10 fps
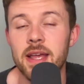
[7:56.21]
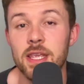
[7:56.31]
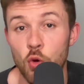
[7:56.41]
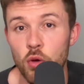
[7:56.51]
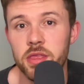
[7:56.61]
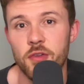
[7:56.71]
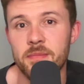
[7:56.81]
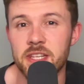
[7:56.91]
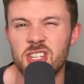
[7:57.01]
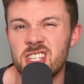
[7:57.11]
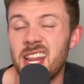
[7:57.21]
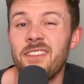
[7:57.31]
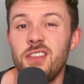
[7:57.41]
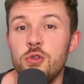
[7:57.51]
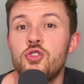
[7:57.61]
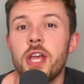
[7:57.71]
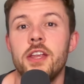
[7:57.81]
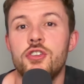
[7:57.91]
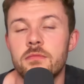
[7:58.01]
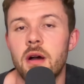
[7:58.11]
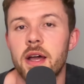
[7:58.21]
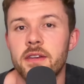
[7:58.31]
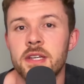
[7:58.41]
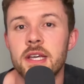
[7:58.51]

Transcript: your three positions, and have you changed your mind